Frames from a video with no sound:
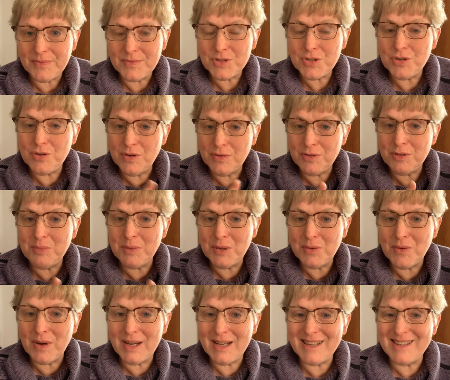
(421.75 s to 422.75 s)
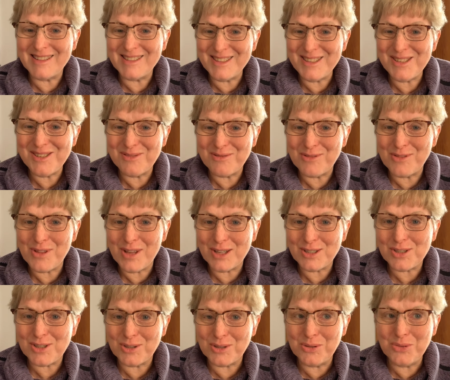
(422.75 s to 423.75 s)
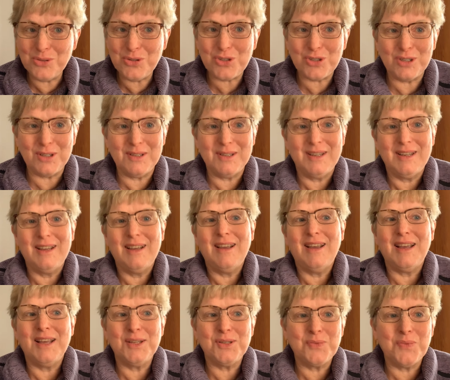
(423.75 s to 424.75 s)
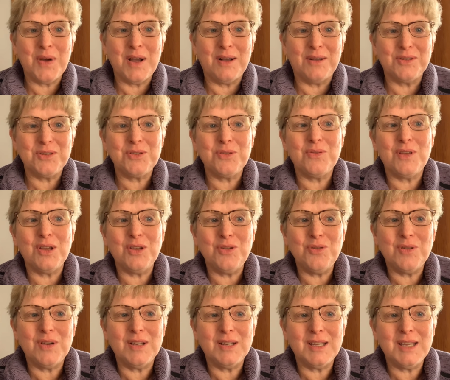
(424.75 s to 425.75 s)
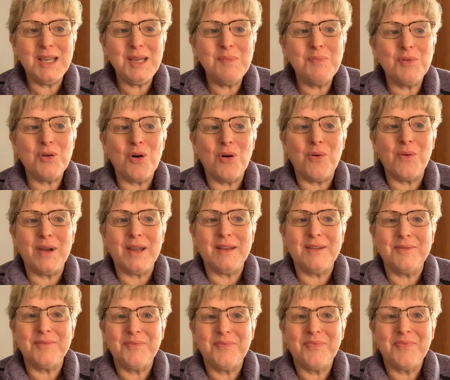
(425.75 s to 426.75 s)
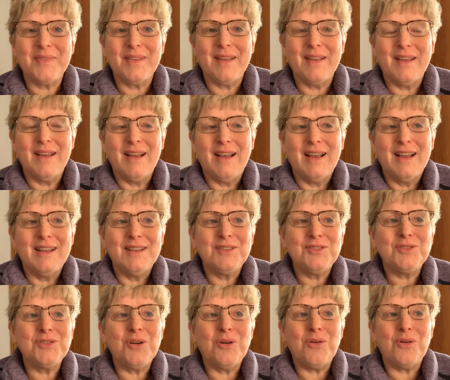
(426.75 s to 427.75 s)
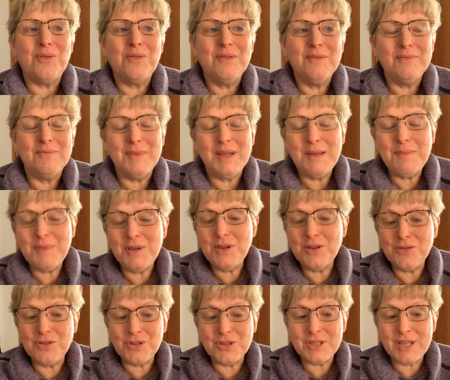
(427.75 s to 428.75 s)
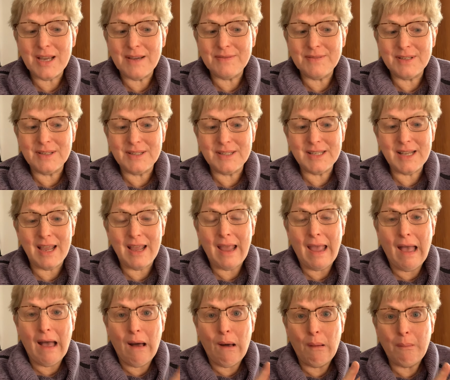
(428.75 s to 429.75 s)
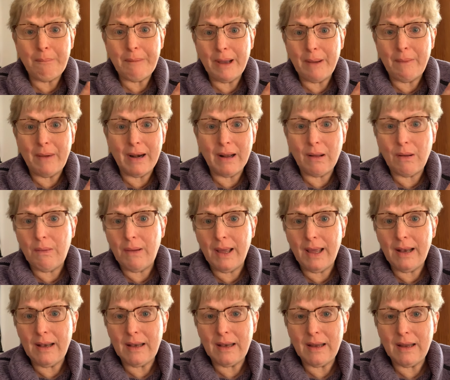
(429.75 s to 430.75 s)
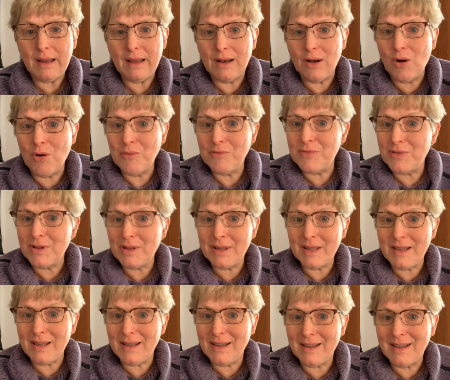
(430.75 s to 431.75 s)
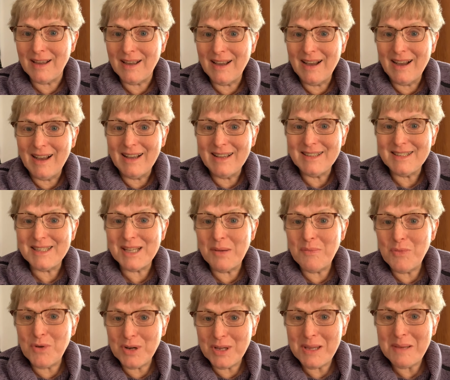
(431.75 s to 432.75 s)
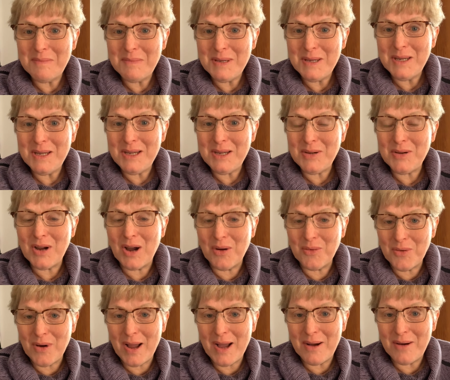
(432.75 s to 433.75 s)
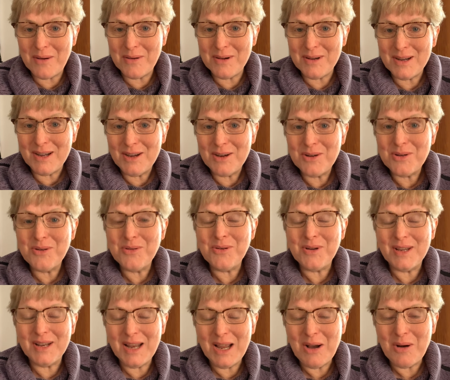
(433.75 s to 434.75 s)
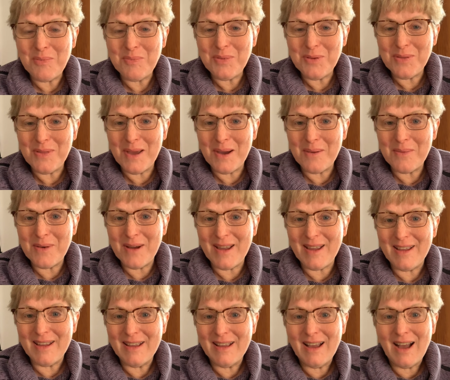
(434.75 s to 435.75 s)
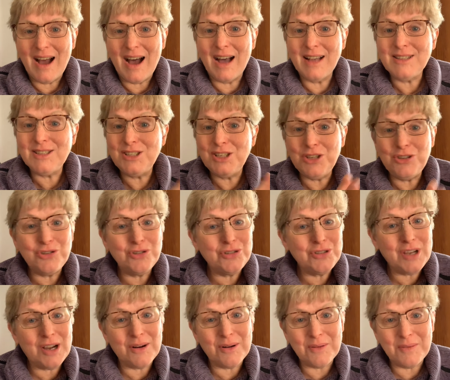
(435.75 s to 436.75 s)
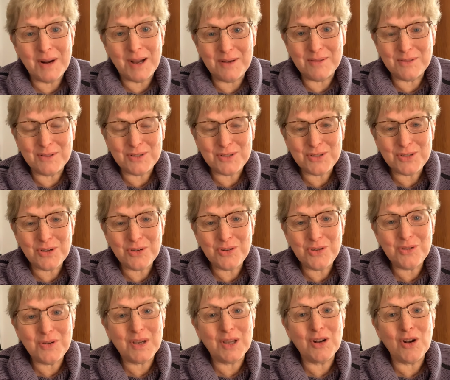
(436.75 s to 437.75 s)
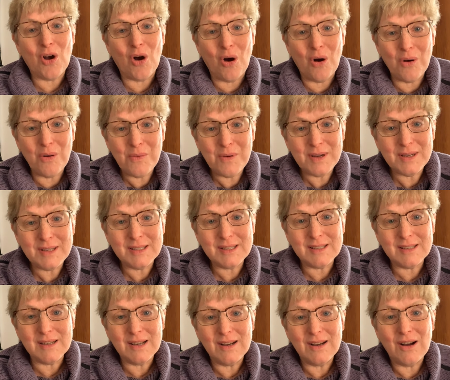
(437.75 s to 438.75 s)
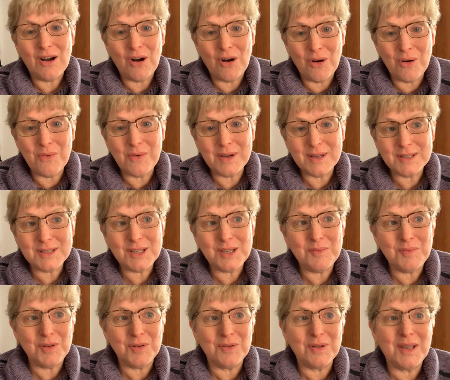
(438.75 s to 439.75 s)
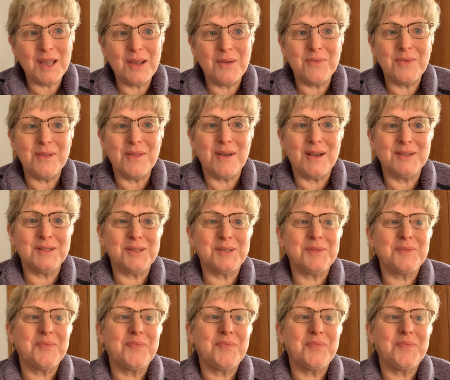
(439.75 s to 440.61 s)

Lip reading: So you have to be ready to listen for that solution as well so that you can keep going. So maybe you just have to say, help, I want to quit, and hopefully someone can be around who can help you that way. Us teachers are around, so you can always communicate with us.